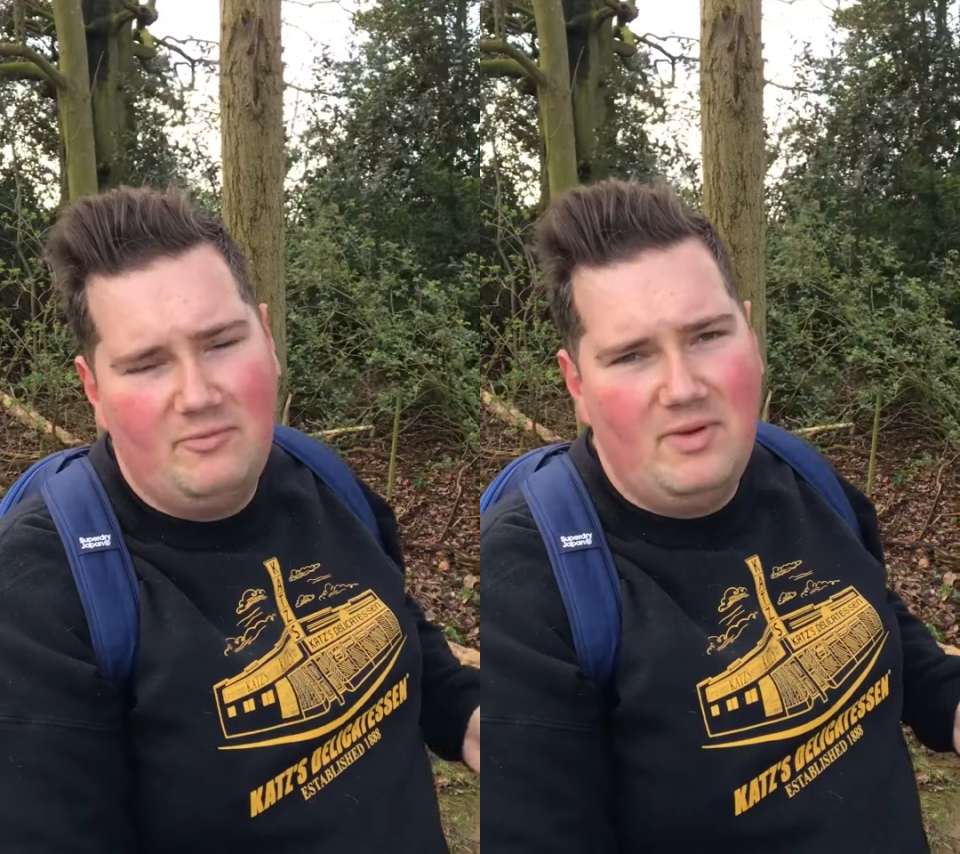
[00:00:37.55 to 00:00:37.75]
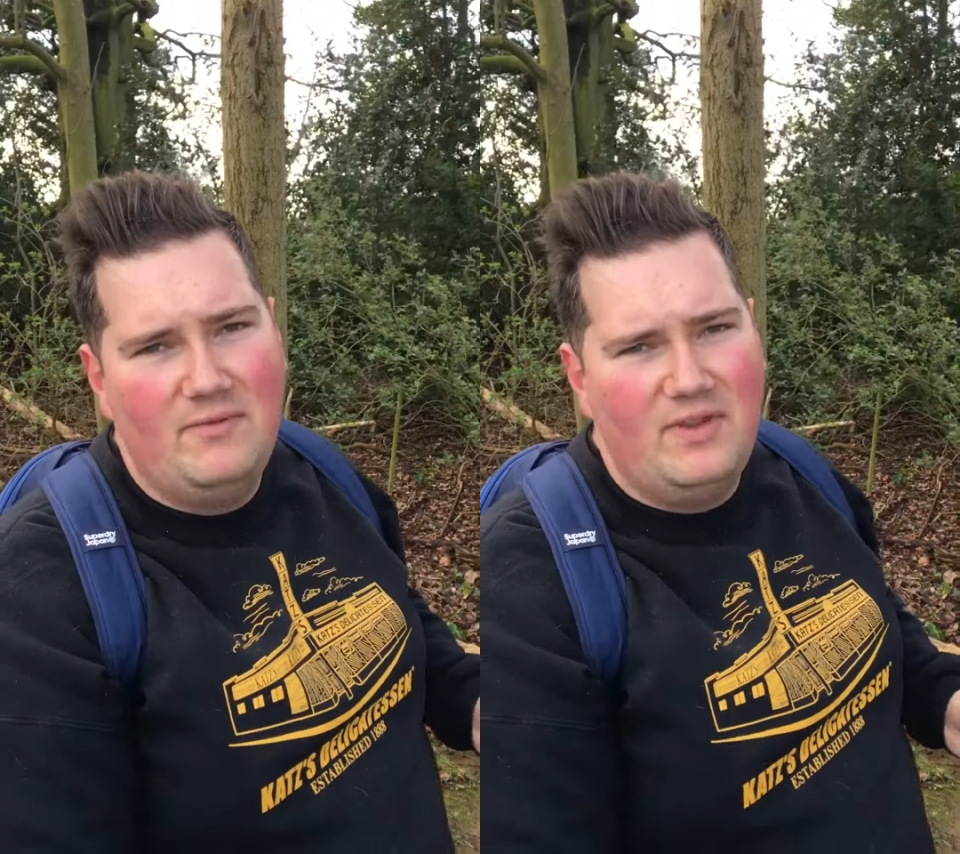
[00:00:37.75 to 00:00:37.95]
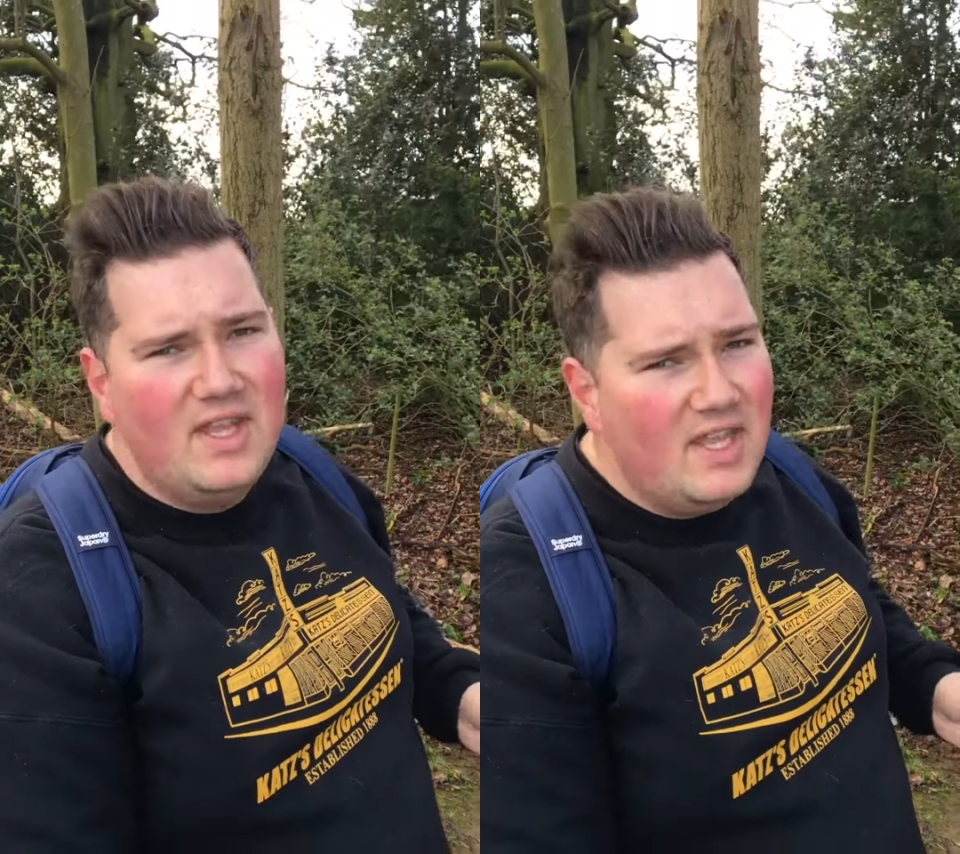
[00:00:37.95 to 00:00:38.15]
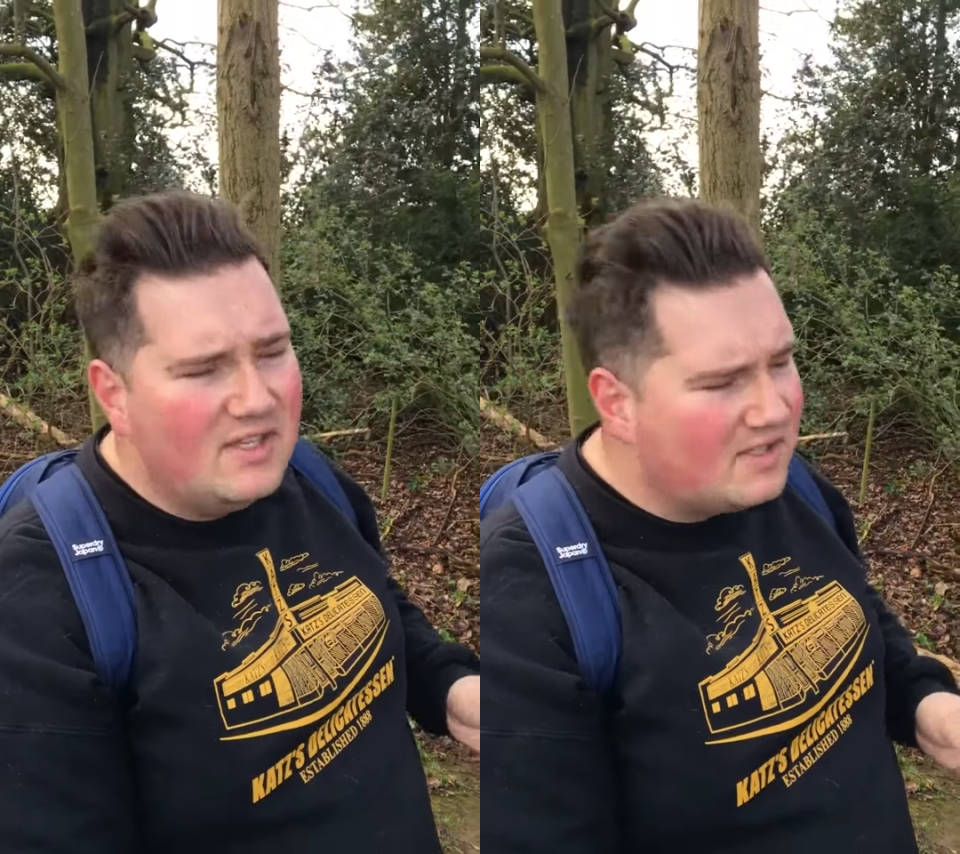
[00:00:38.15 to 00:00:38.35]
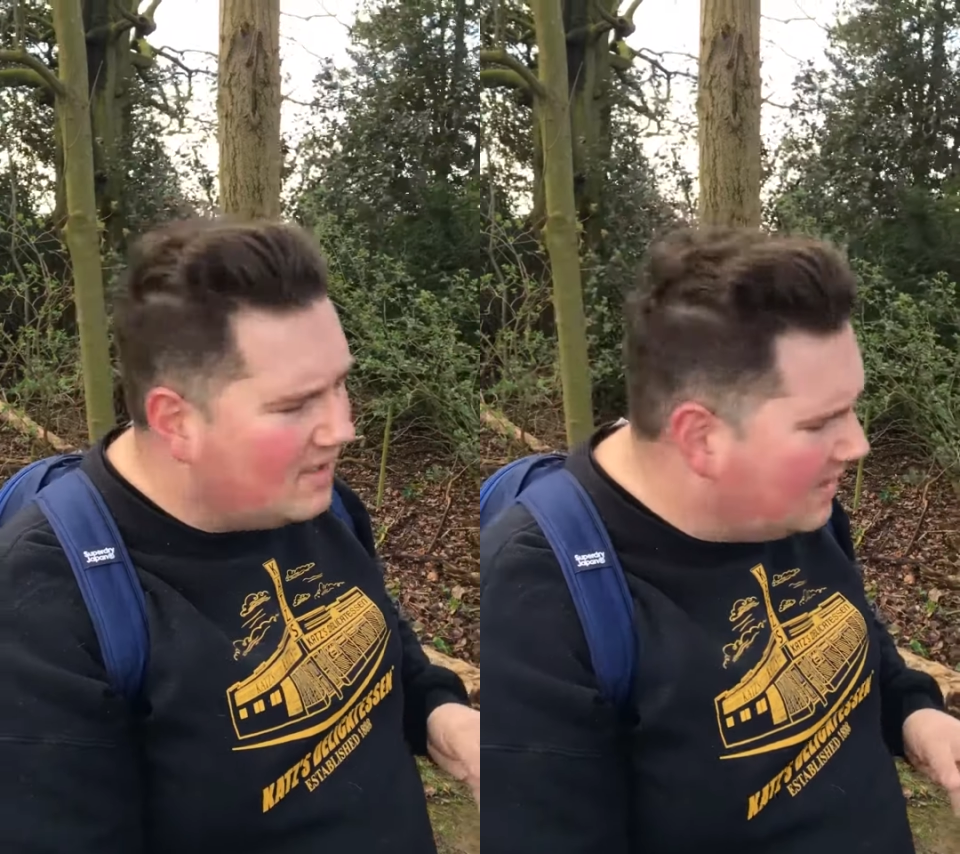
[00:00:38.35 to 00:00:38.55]
have been for
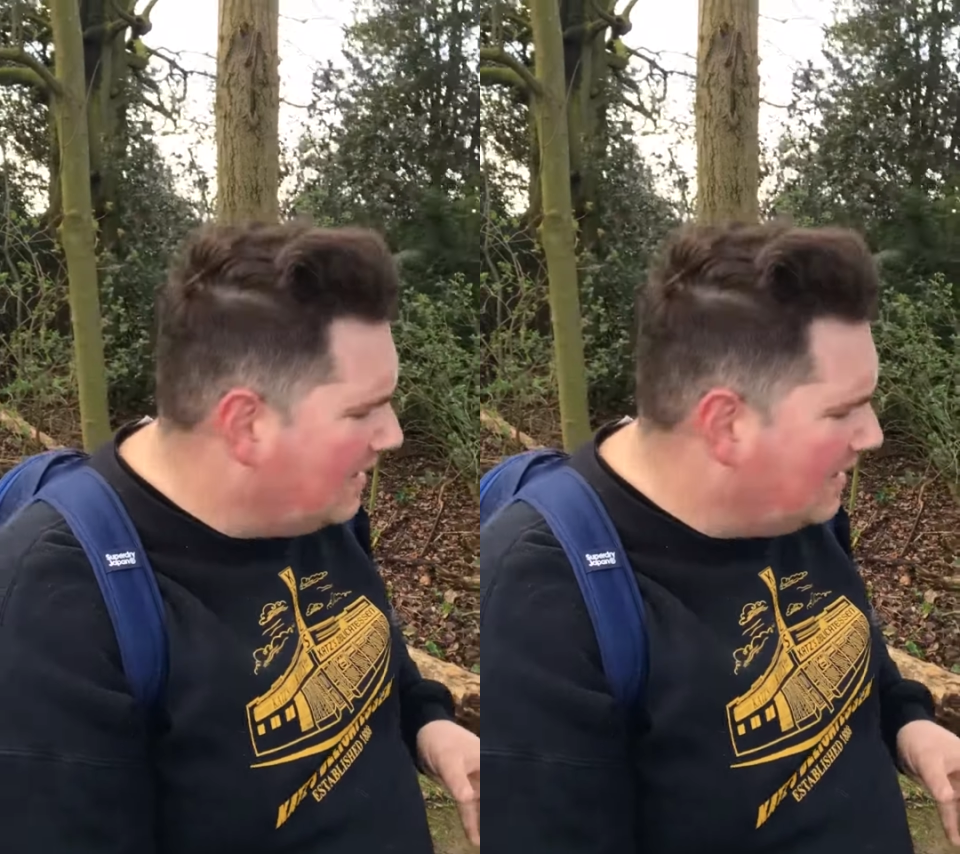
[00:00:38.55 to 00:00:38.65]
years.